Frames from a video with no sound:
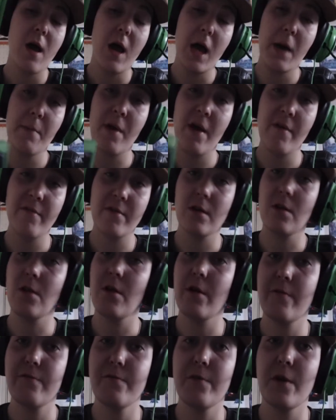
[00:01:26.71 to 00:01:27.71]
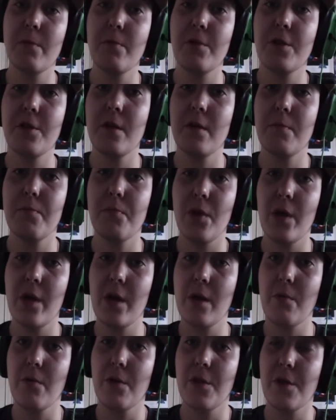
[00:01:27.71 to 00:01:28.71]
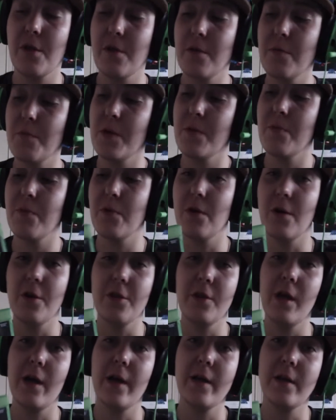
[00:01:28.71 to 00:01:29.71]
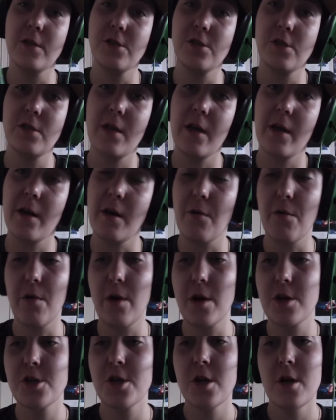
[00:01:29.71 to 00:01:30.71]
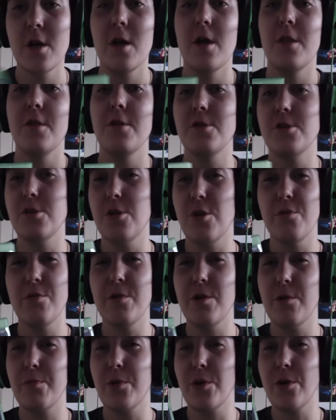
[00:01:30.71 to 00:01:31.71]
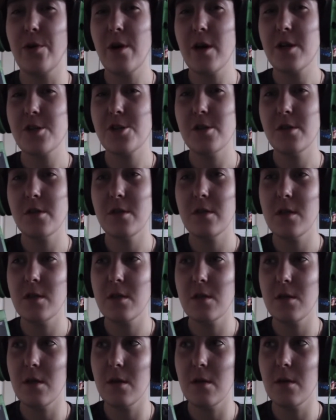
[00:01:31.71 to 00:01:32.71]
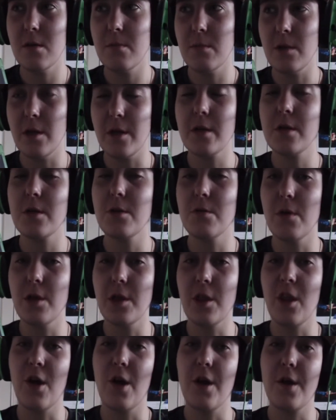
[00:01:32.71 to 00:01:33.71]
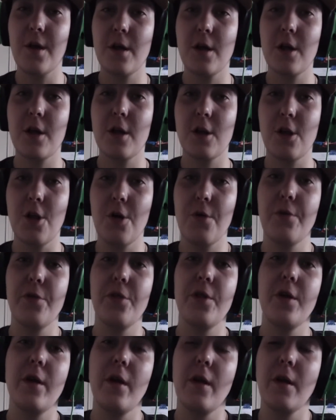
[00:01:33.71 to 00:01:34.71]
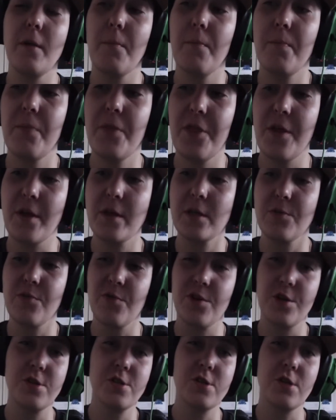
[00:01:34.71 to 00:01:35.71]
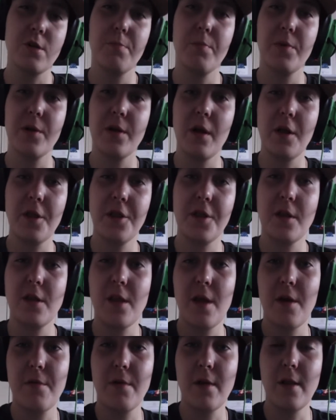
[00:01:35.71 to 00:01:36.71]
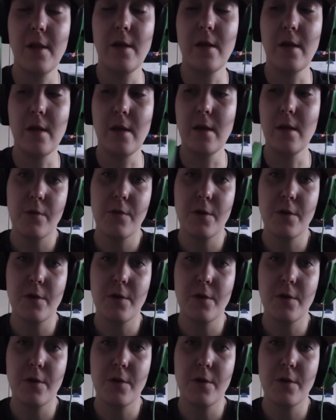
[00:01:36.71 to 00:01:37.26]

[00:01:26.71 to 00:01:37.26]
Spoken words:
I'm having a lot of fun with it, playing with other people online and just getting rich. There's no real progression system, like you unlock clothing and things for your ship, but nothing that really...